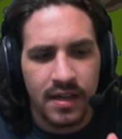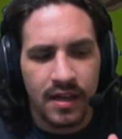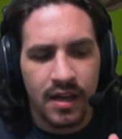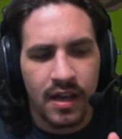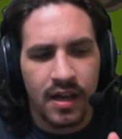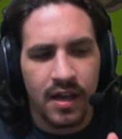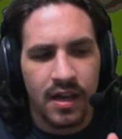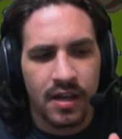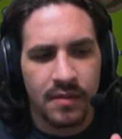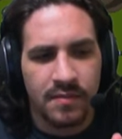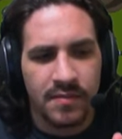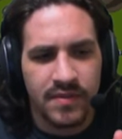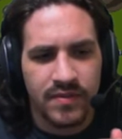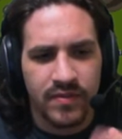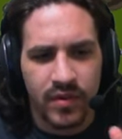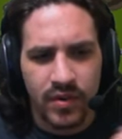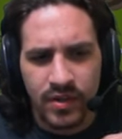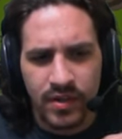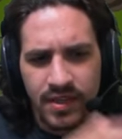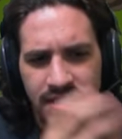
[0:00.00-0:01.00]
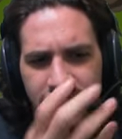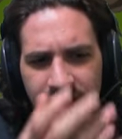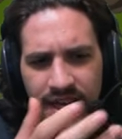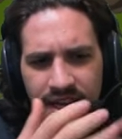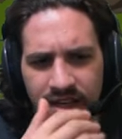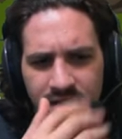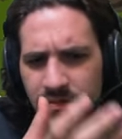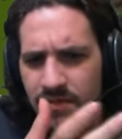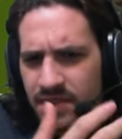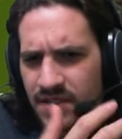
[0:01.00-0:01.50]
Um, as far as
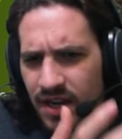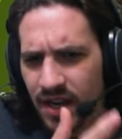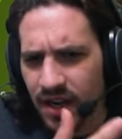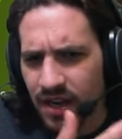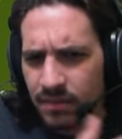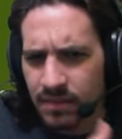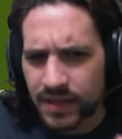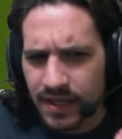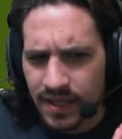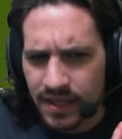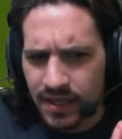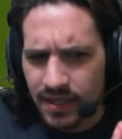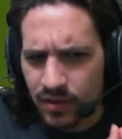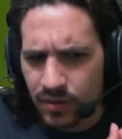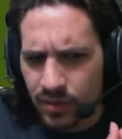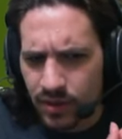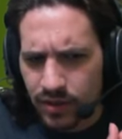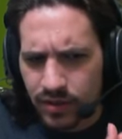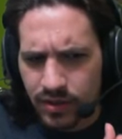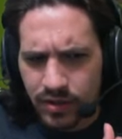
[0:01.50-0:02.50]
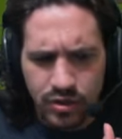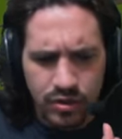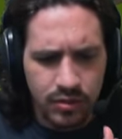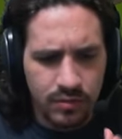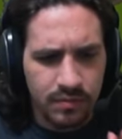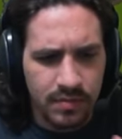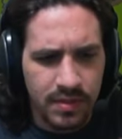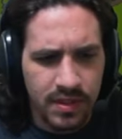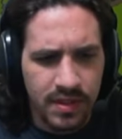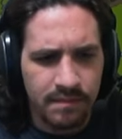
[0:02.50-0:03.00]
items not being where they
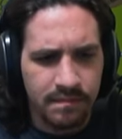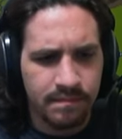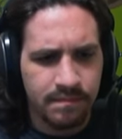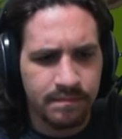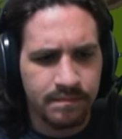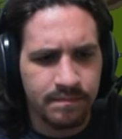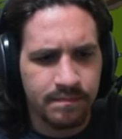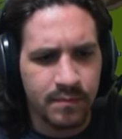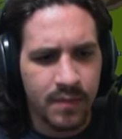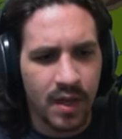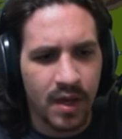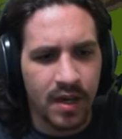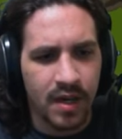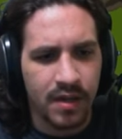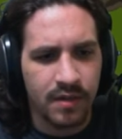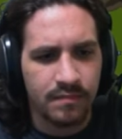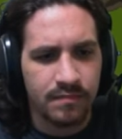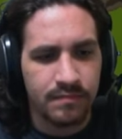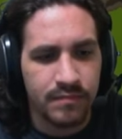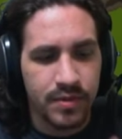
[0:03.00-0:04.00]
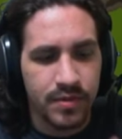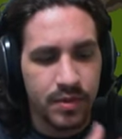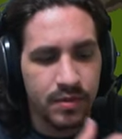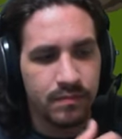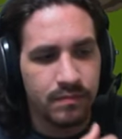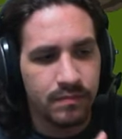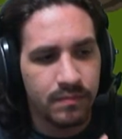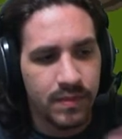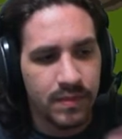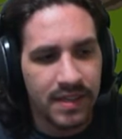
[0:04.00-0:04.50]
should be. Um, so,
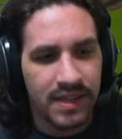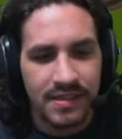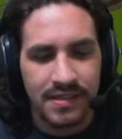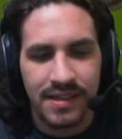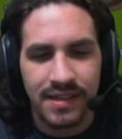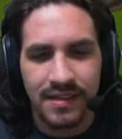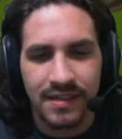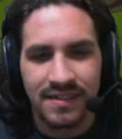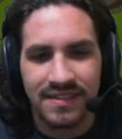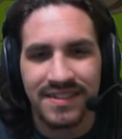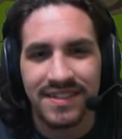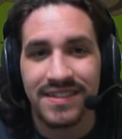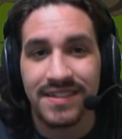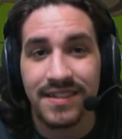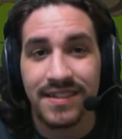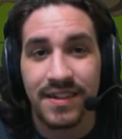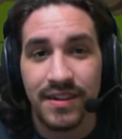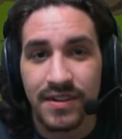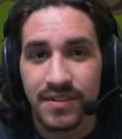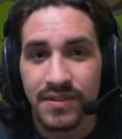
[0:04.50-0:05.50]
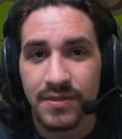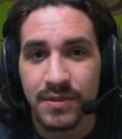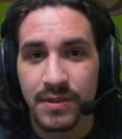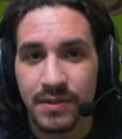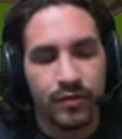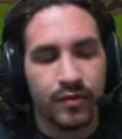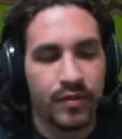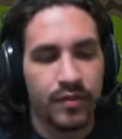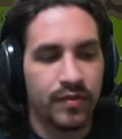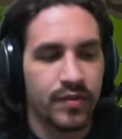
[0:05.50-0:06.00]
with that said, let's get on to it.
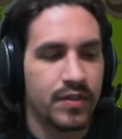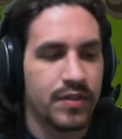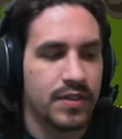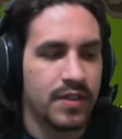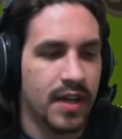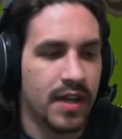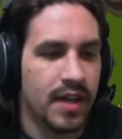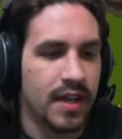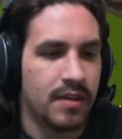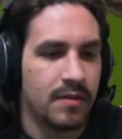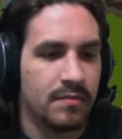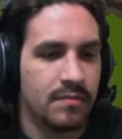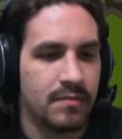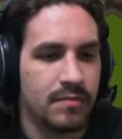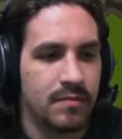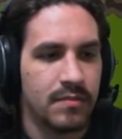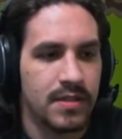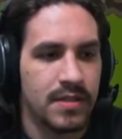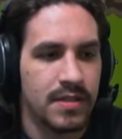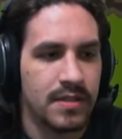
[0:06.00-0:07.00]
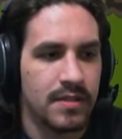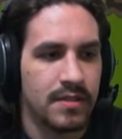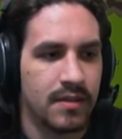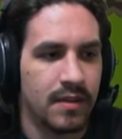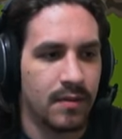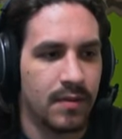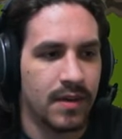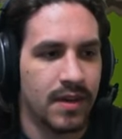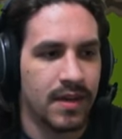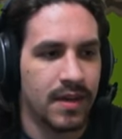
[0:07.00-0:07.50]
The first items
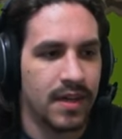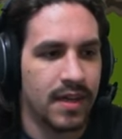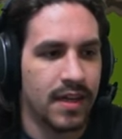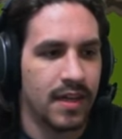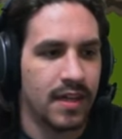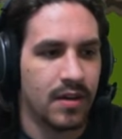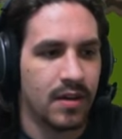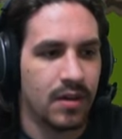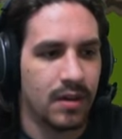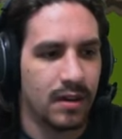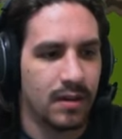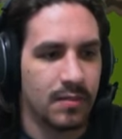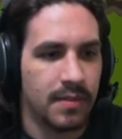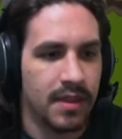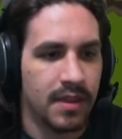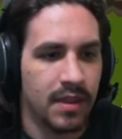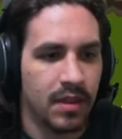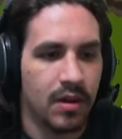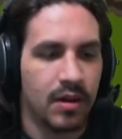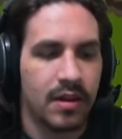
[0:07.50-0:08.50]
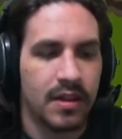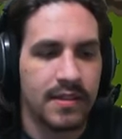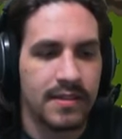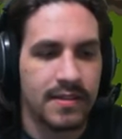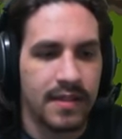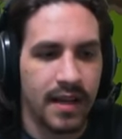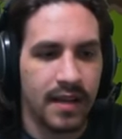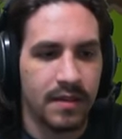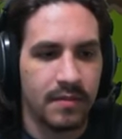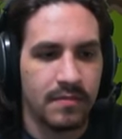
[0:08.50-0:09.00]
that we're going to get are going to be the Ardix
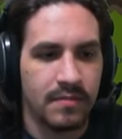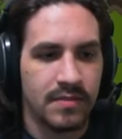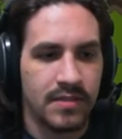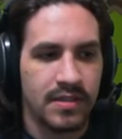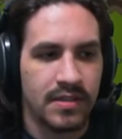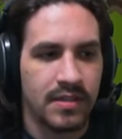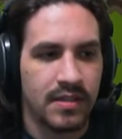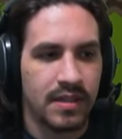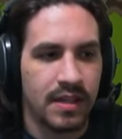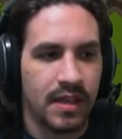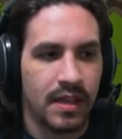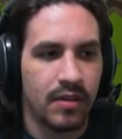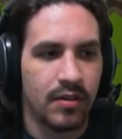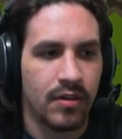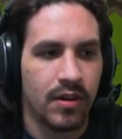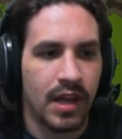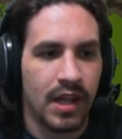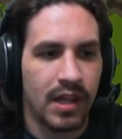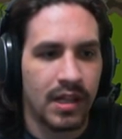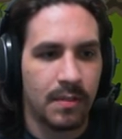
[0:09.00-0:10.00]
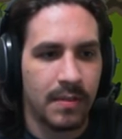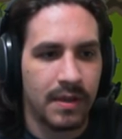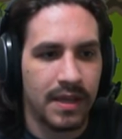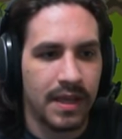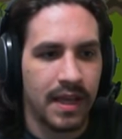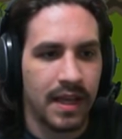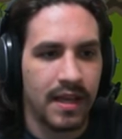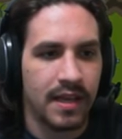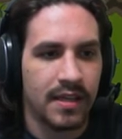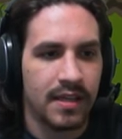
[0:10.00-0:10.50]
items here at the
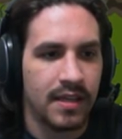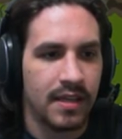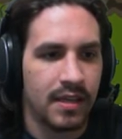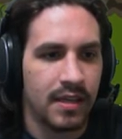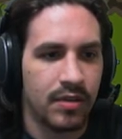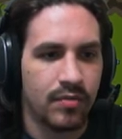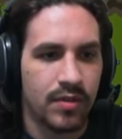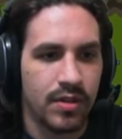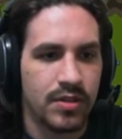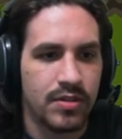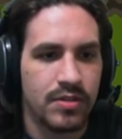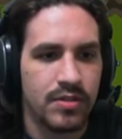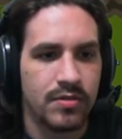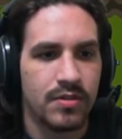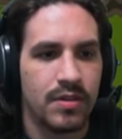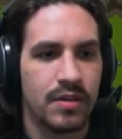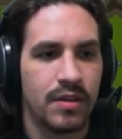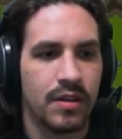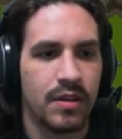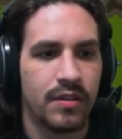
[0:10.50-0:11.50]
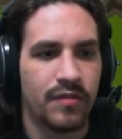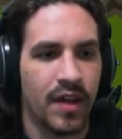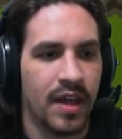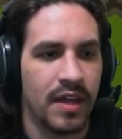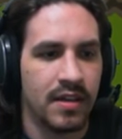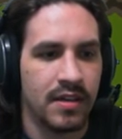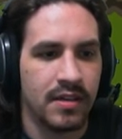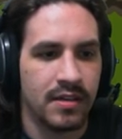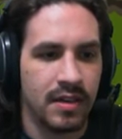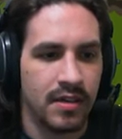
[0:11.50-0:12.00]
beginning. He greets you to the
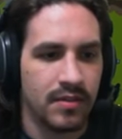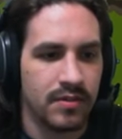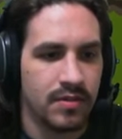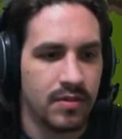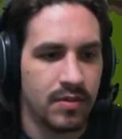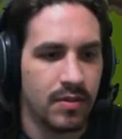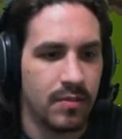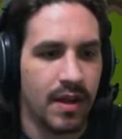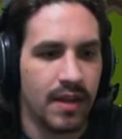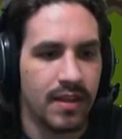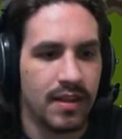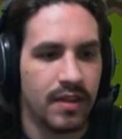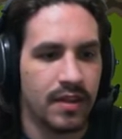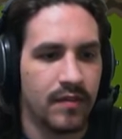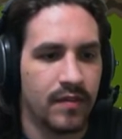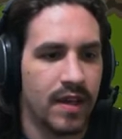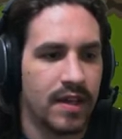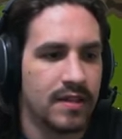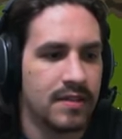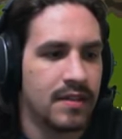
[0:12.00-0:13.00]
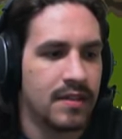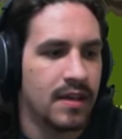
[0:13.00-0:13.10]
event and tells you about the event.